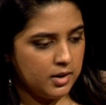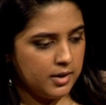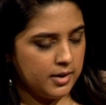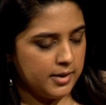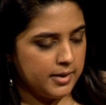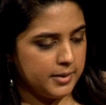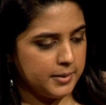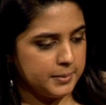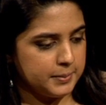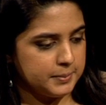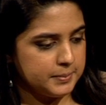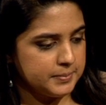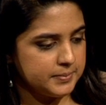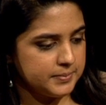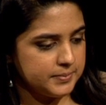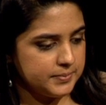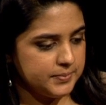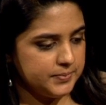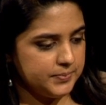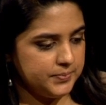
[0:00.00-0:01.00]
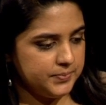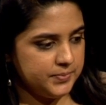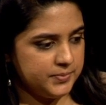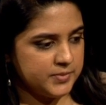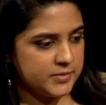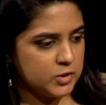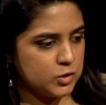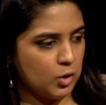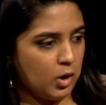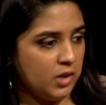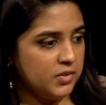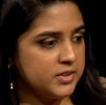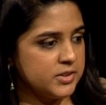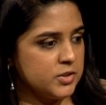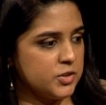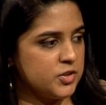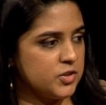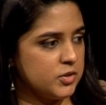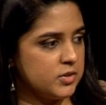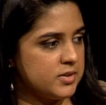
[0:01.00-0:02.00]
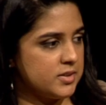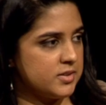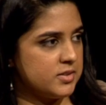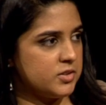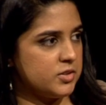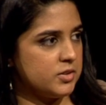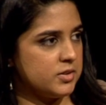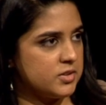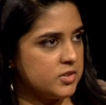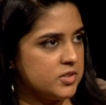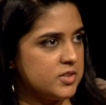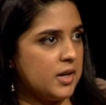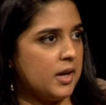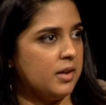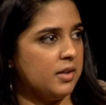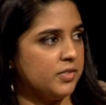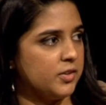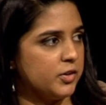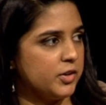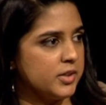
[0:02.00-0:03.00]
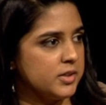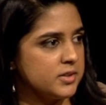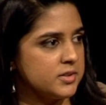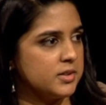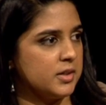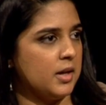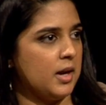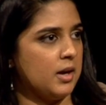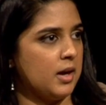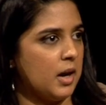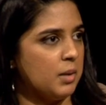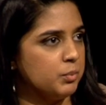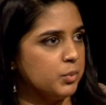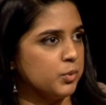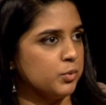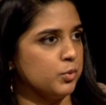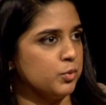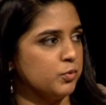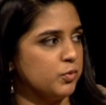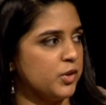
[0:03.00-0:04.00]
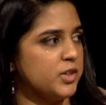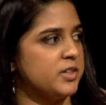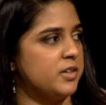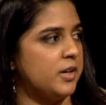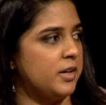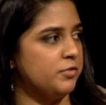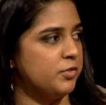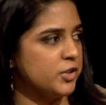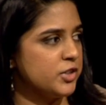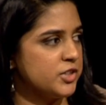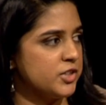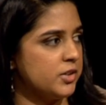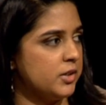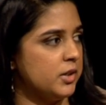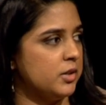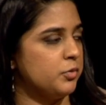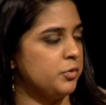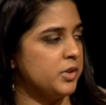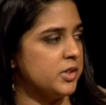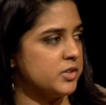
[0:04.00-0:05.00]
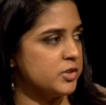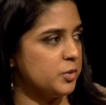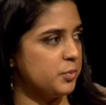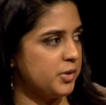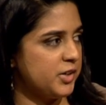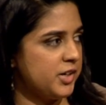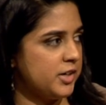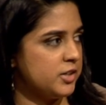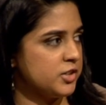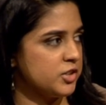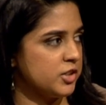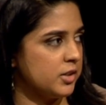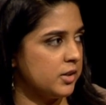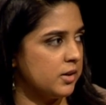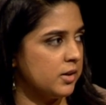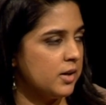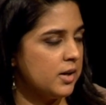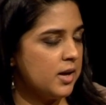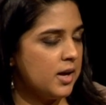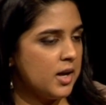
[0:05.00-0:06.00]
So all this is to say that there is ample room for diversity and reinterpretation,